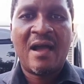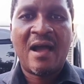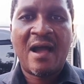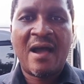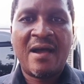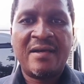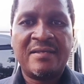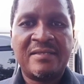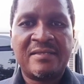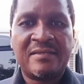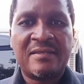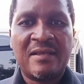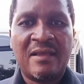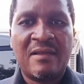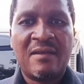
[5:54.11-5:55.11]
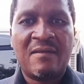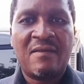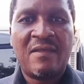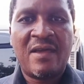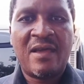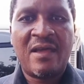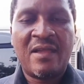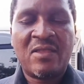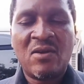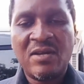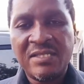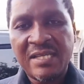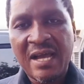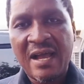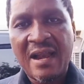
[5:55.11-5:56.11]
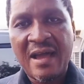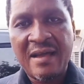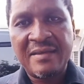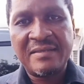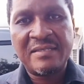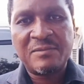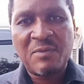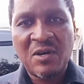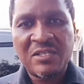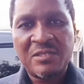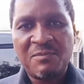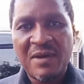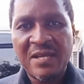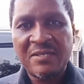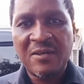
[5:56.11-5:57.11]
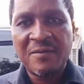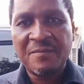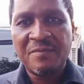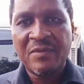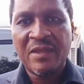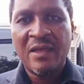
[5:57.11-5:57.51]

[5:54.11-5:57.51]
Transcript: as the Tonse Alliance spokesperson,